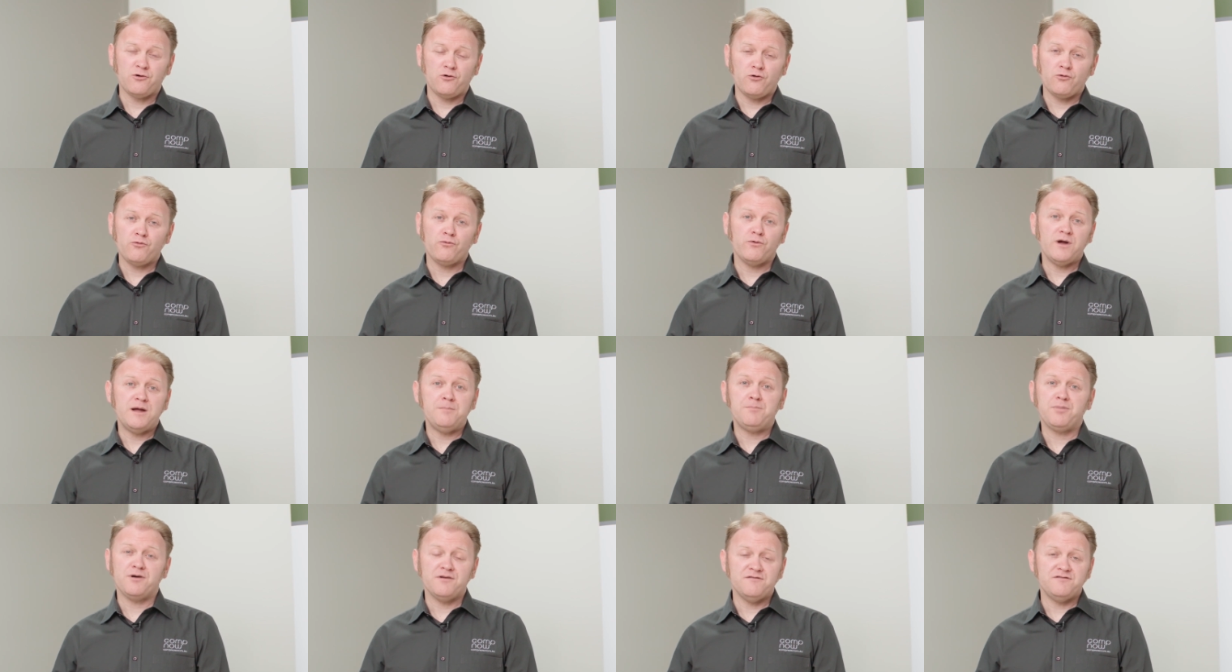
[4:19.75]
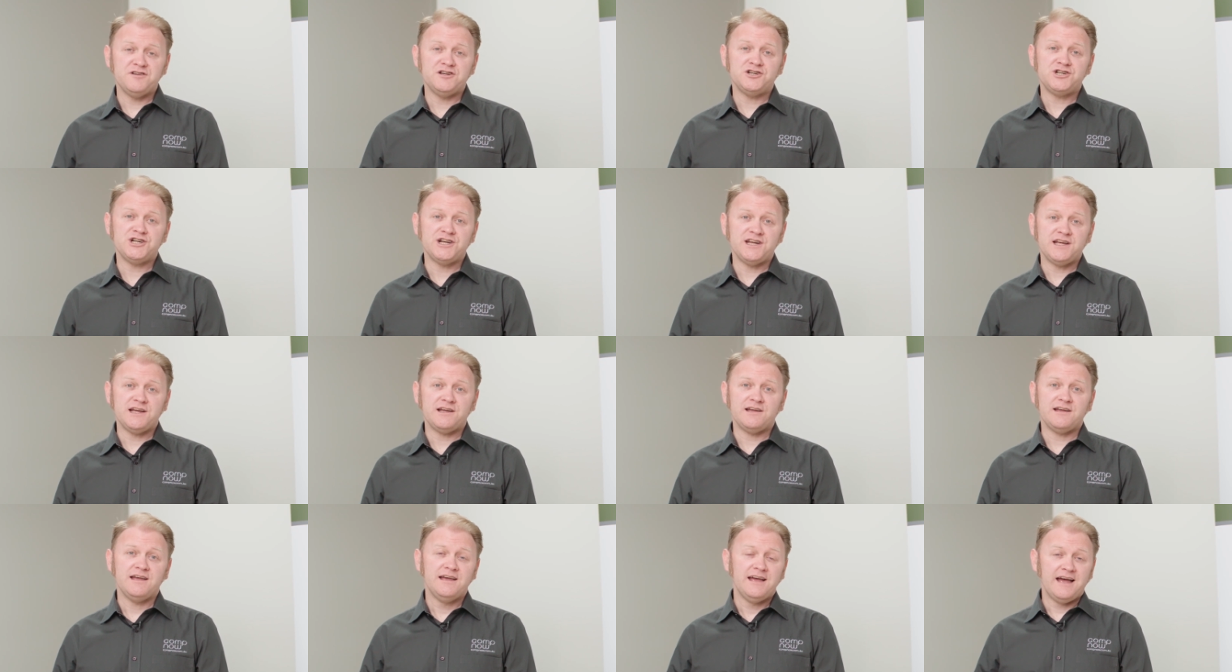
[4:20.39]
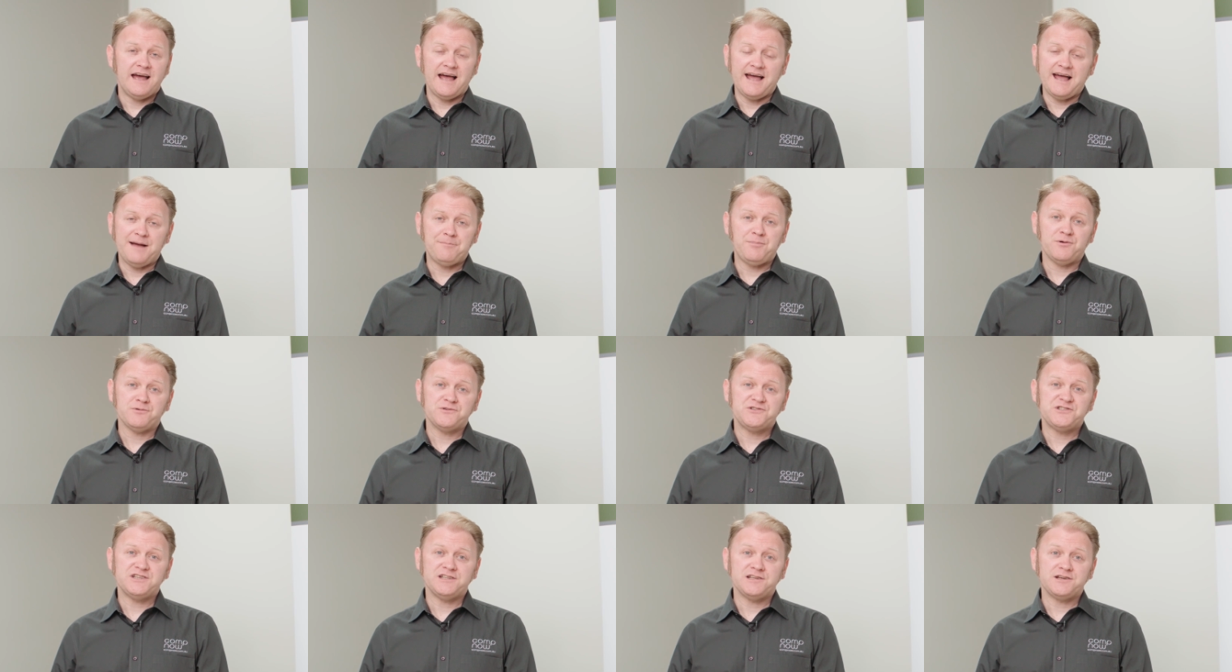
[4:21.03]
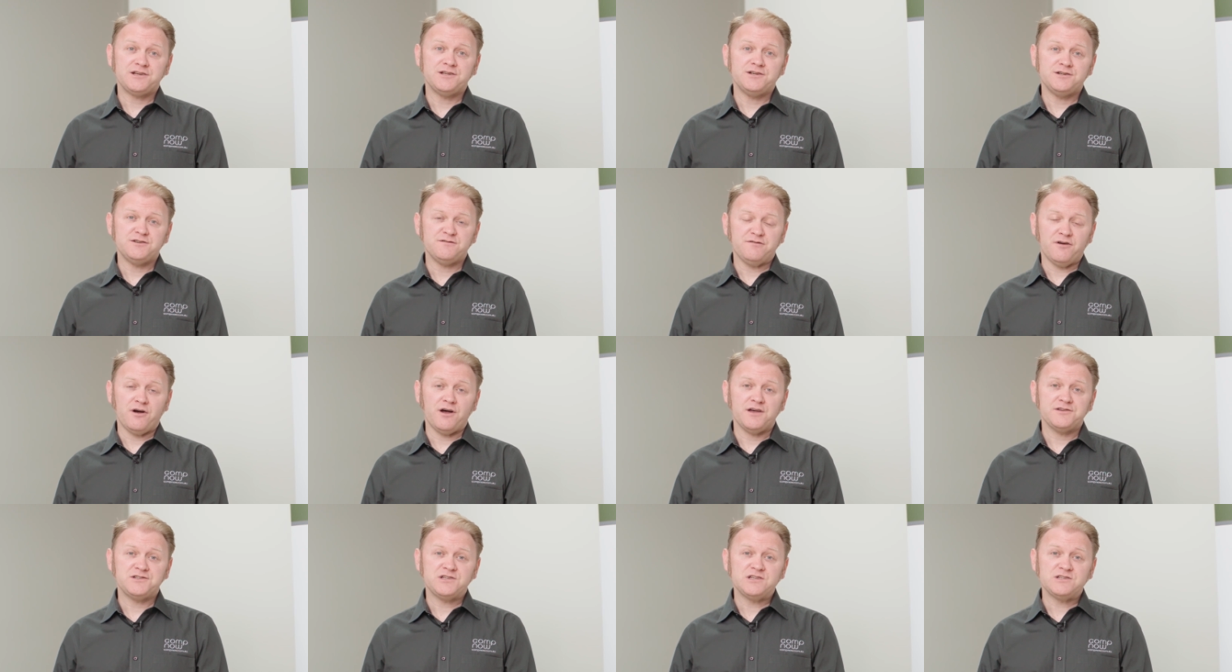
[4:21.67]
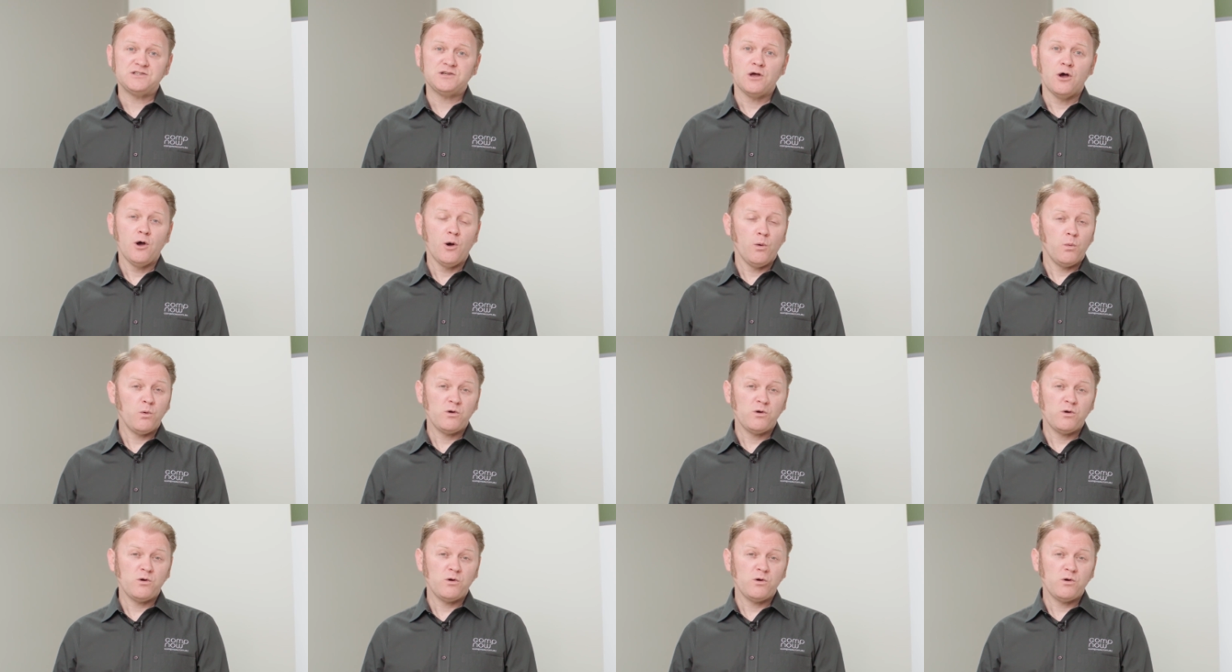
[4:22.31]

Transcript: or reprovisioning Apple Silicon devices.